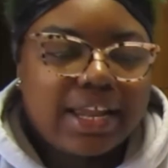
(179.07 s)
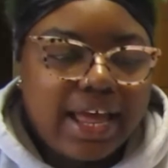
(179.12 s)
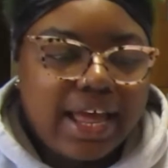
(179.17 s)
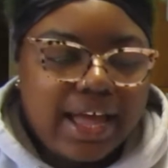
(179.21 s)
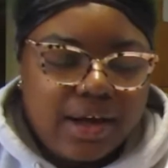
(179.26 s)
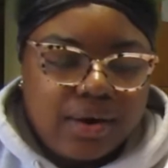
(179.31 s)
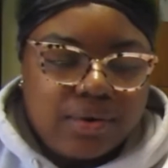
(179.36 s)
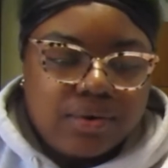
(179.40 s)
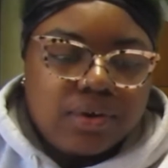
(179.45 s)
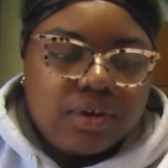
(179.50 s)

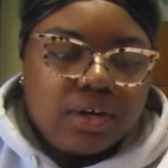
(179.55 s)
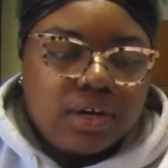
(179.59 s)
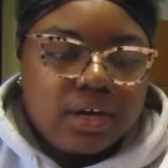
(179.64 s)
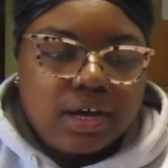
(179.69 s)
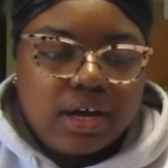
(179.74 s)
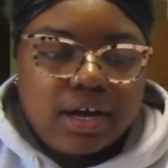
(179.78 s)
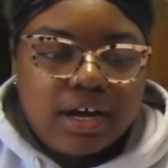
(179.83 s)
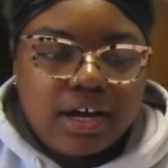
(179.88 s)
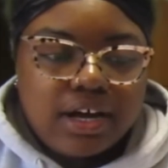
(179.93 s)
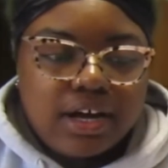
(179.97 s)
out.
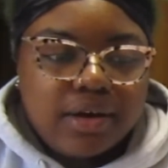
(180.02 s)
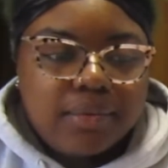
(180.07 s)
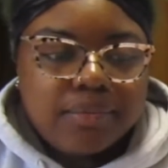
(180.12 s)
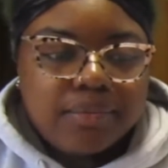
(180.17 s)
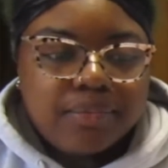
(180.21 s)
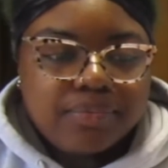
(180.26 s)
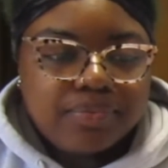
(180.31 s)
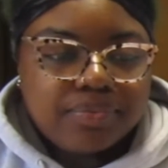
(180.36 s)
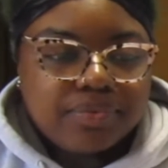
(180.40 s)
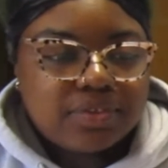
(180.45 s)

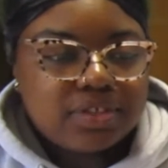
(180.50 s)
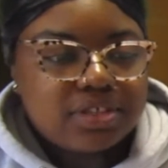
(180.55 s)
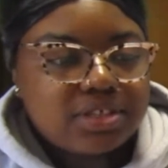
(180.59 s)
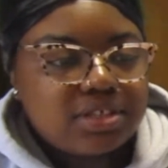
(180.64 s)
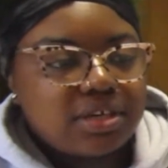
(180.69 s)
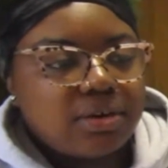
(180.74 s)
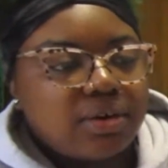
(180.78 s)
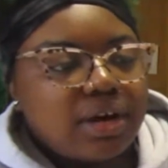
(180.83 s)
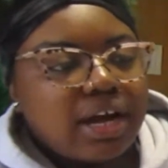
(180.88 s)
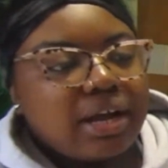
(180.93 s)

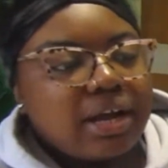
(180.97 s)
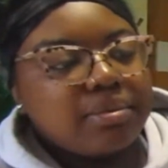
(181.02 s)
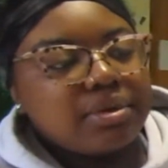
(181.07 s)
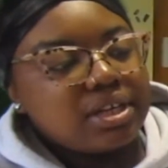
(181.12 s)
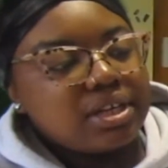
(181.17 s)
So I'm